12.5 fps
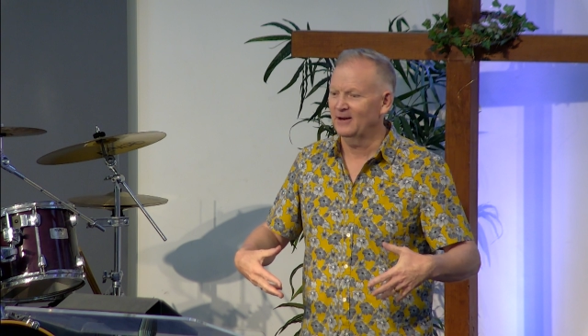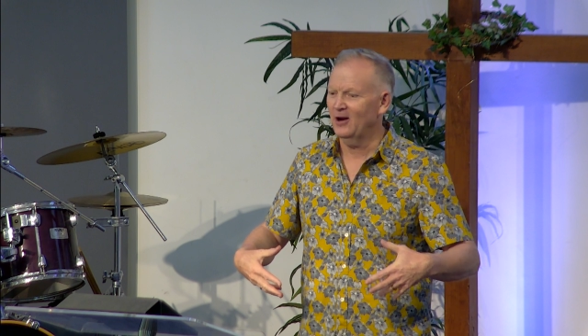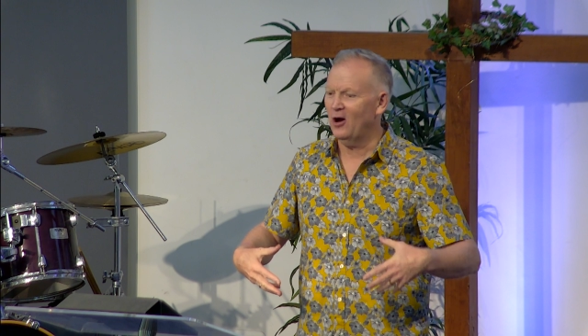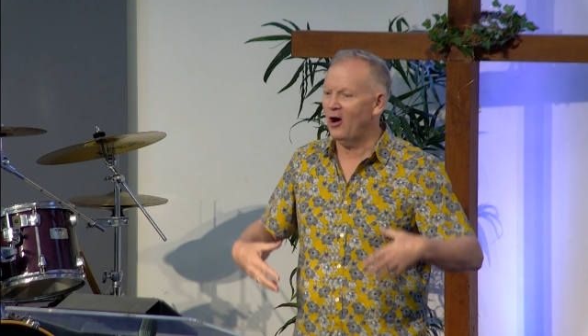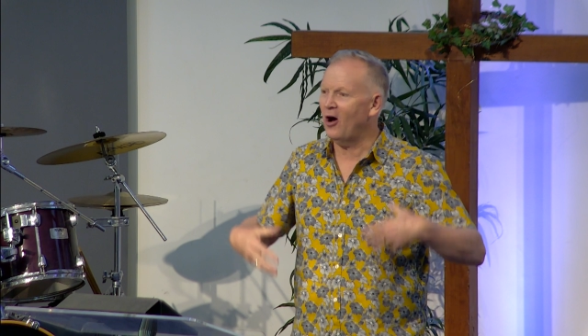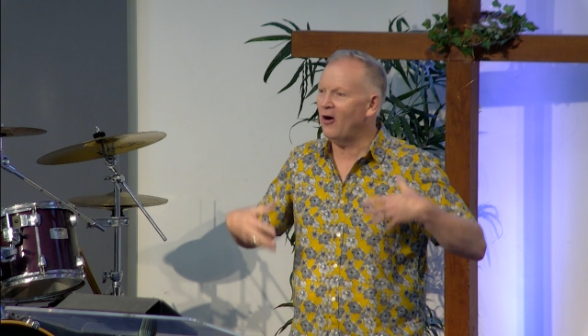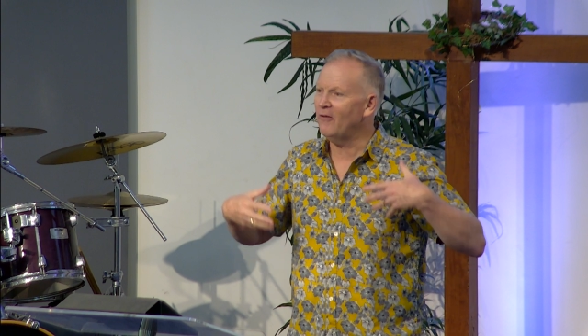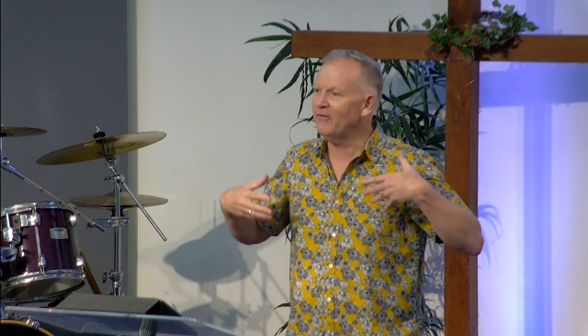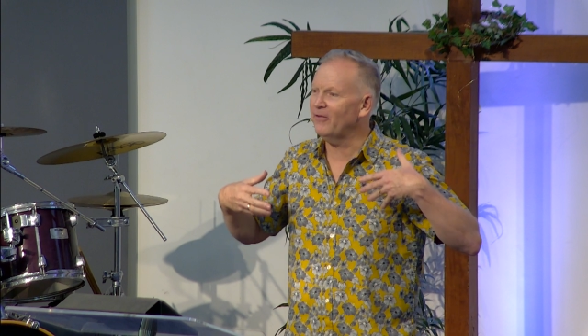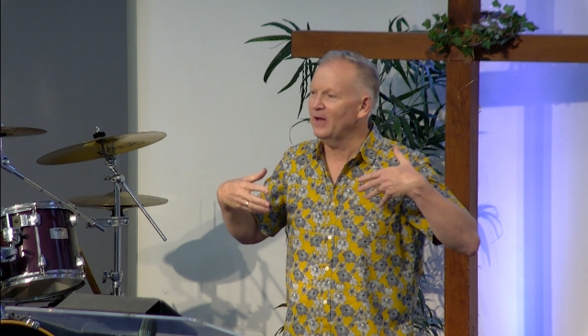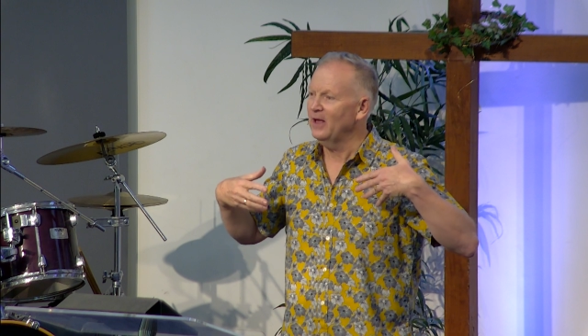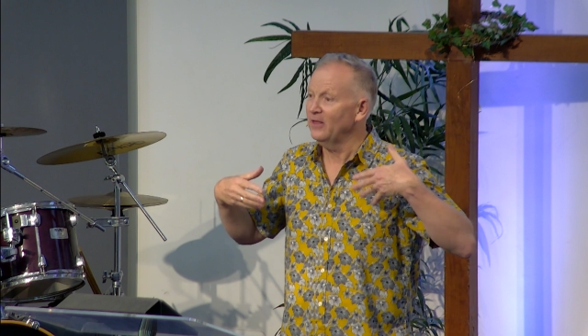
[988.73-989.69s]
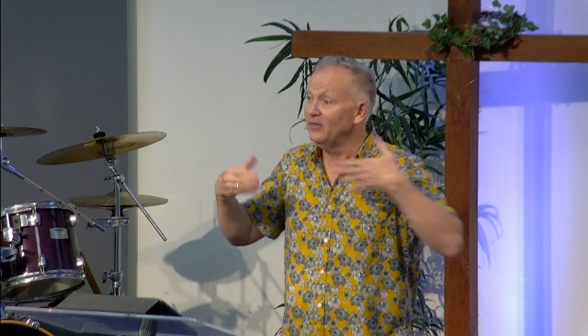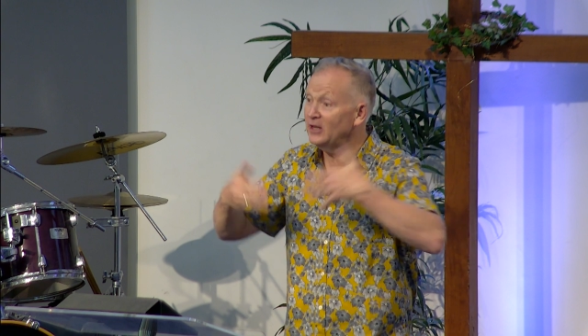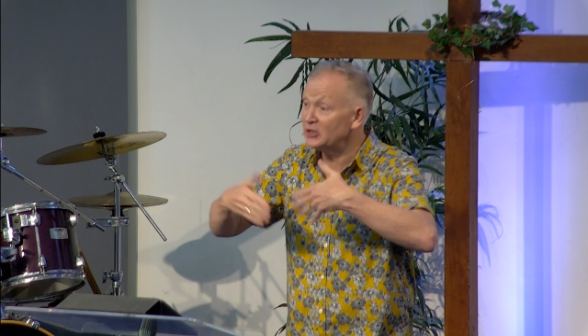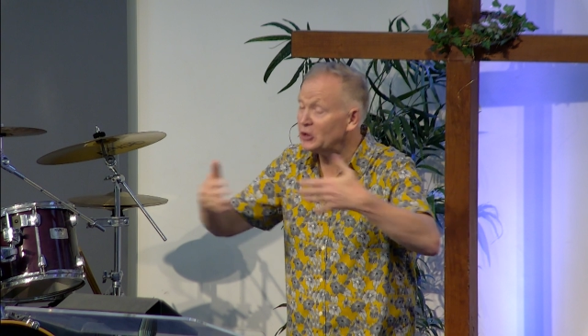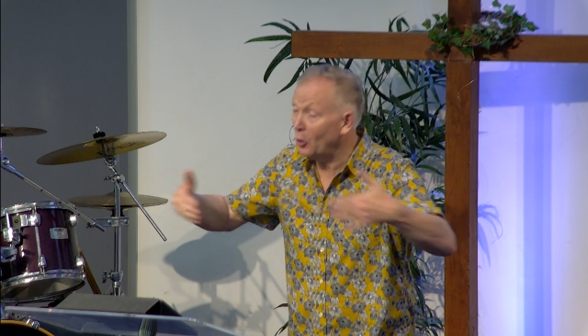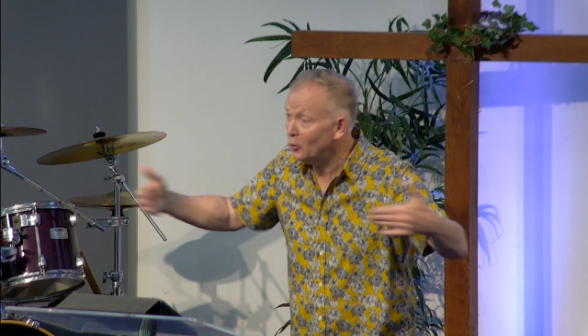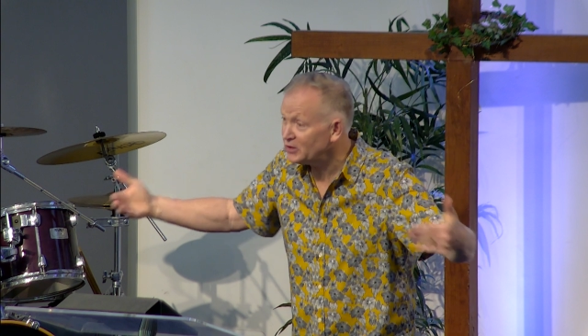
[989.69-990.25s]
of this
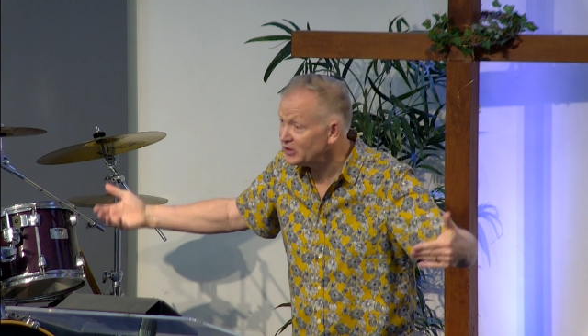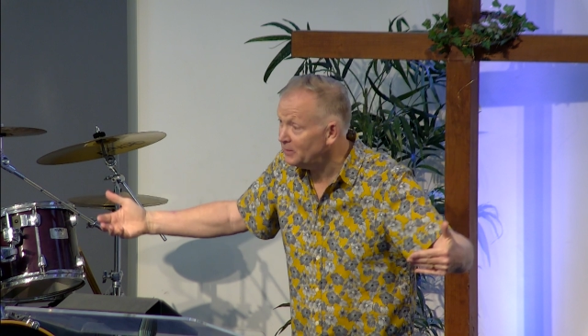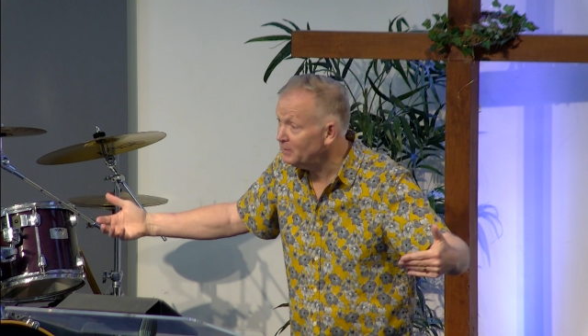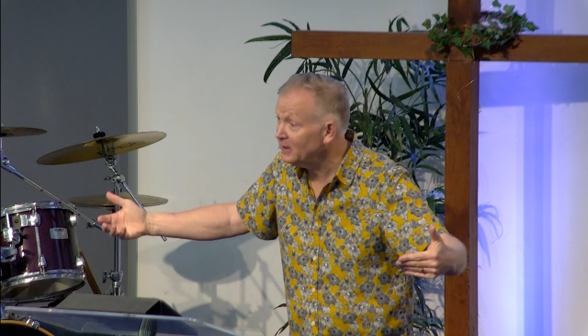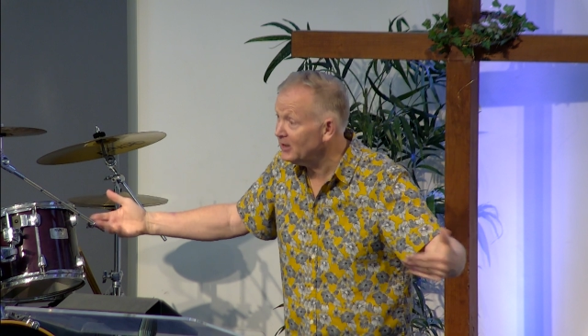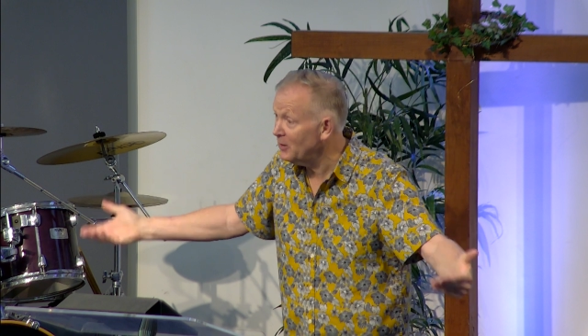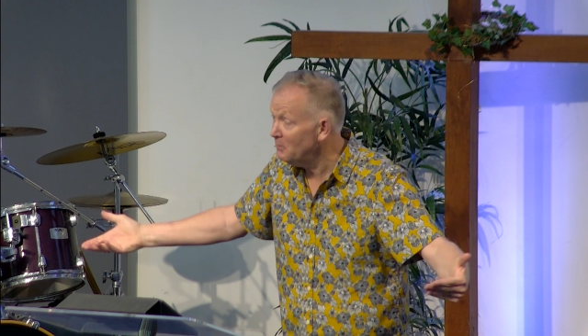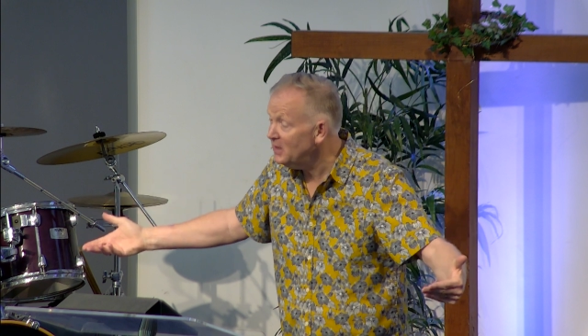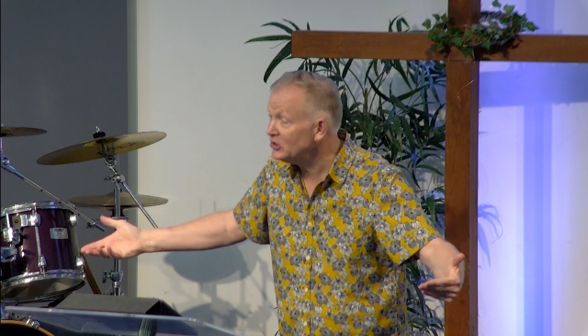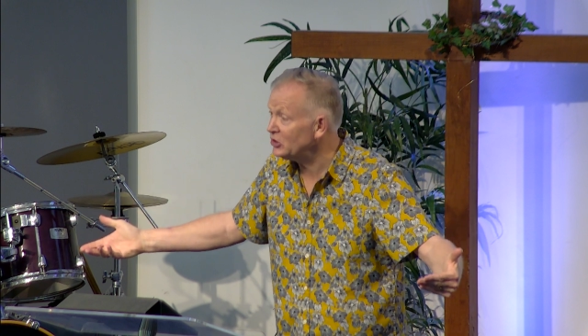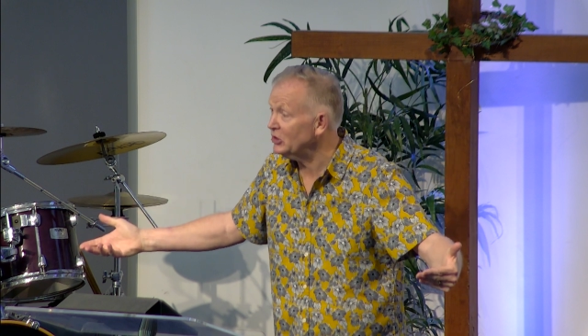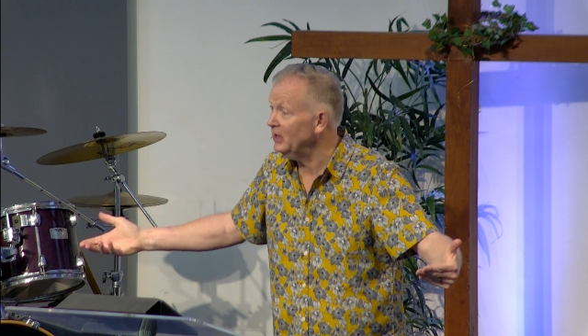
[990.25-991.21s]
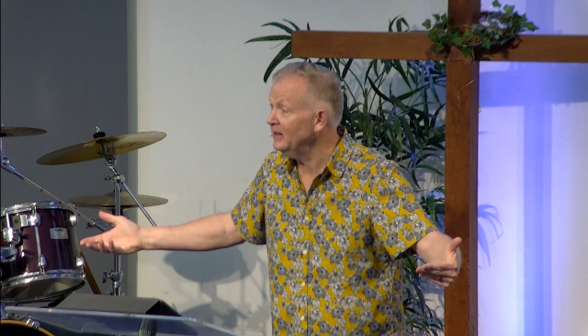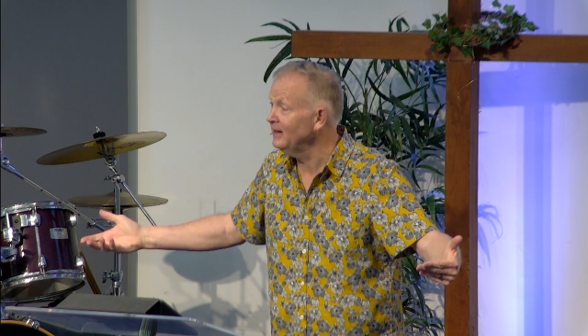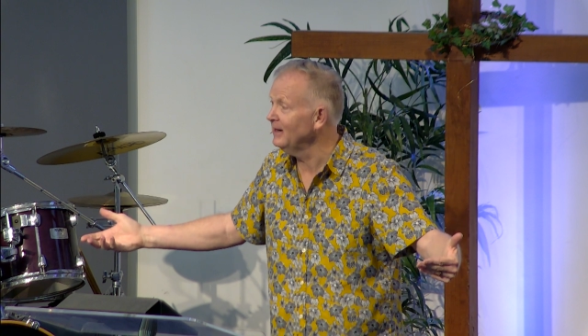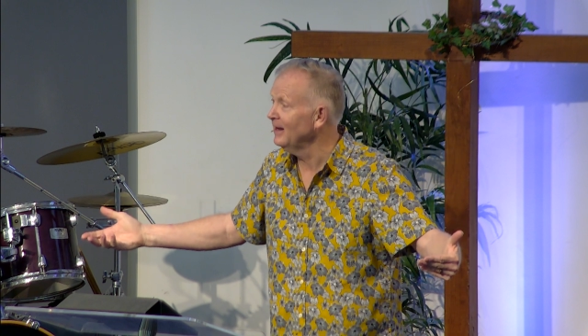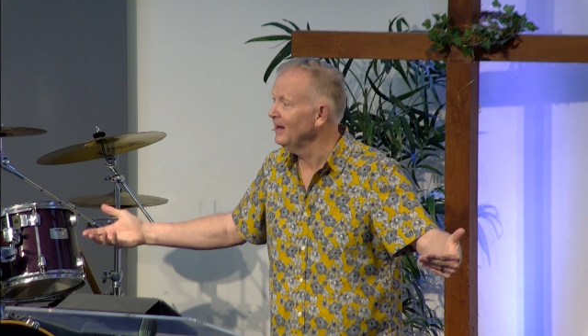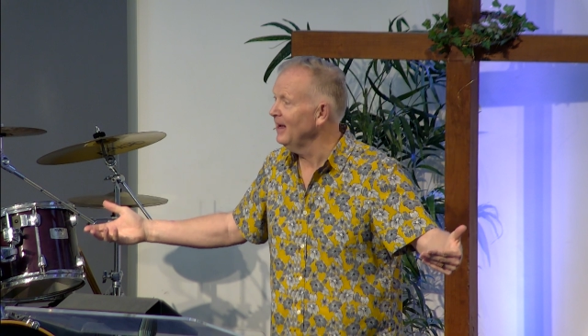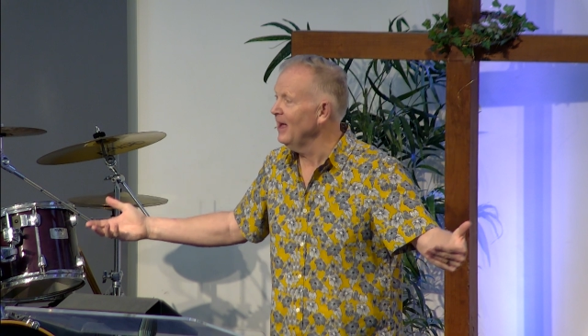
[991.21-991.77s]
awesome commission
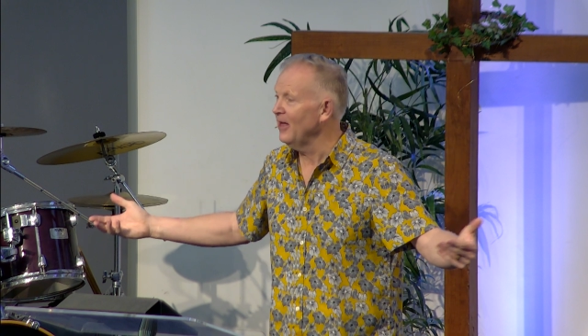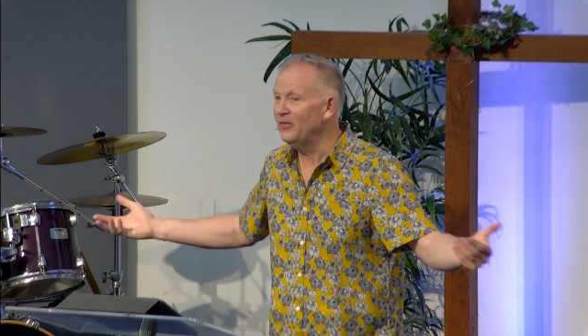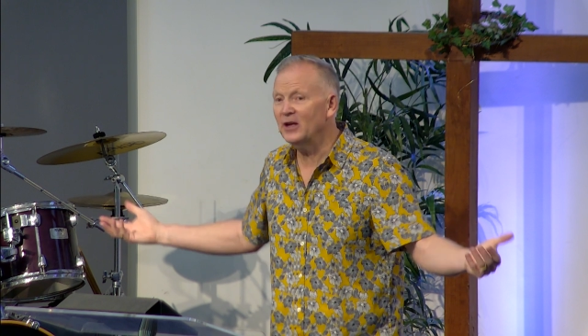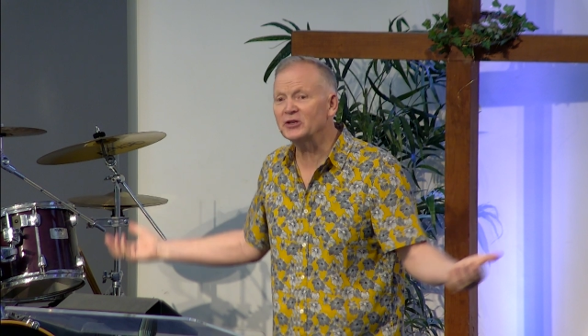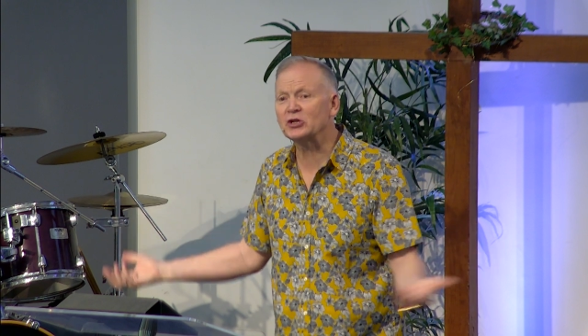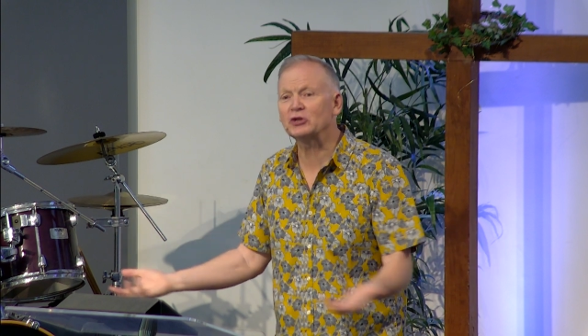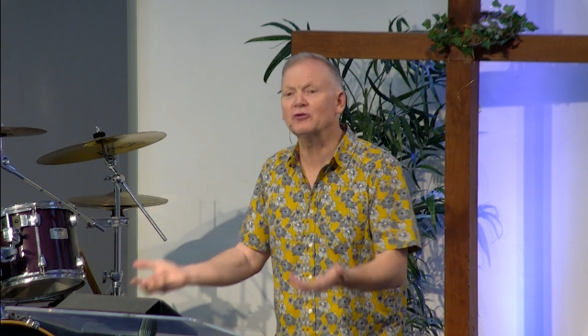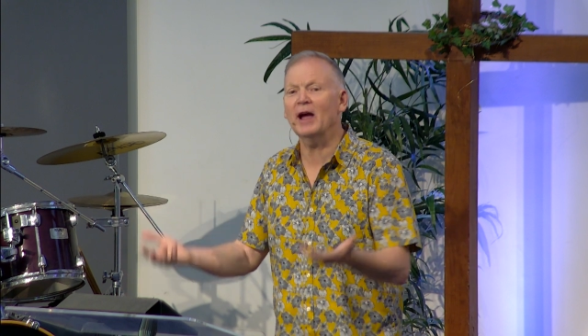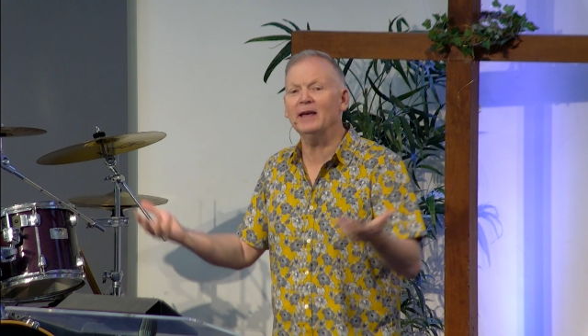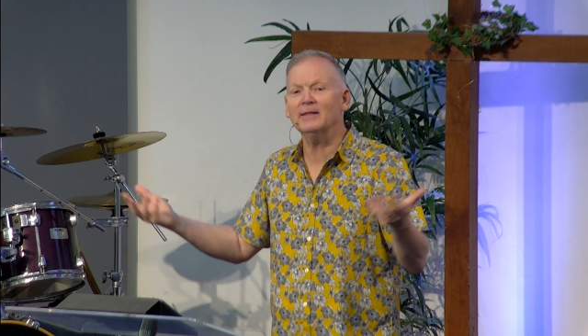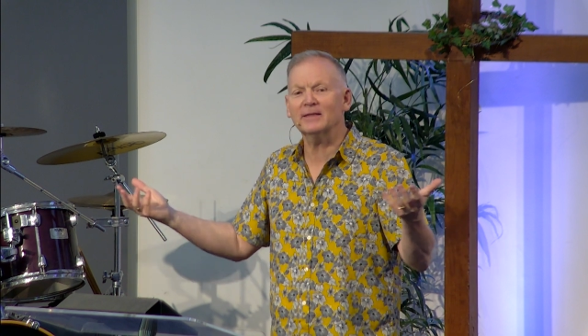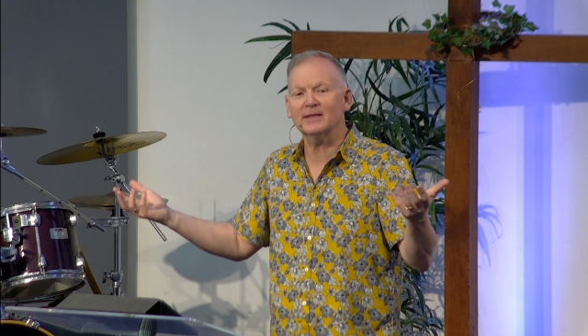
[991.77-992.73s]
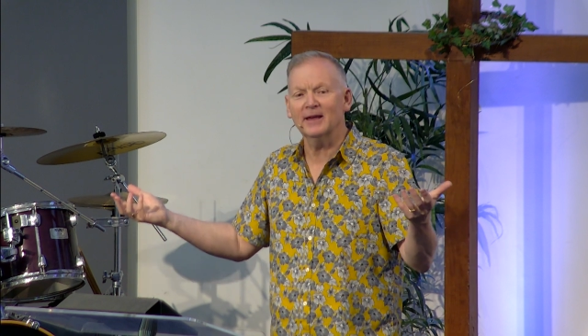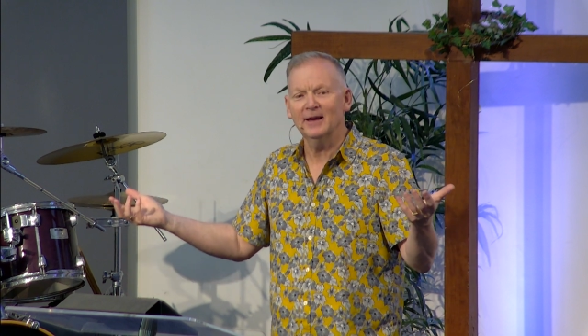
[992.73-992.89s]
the strength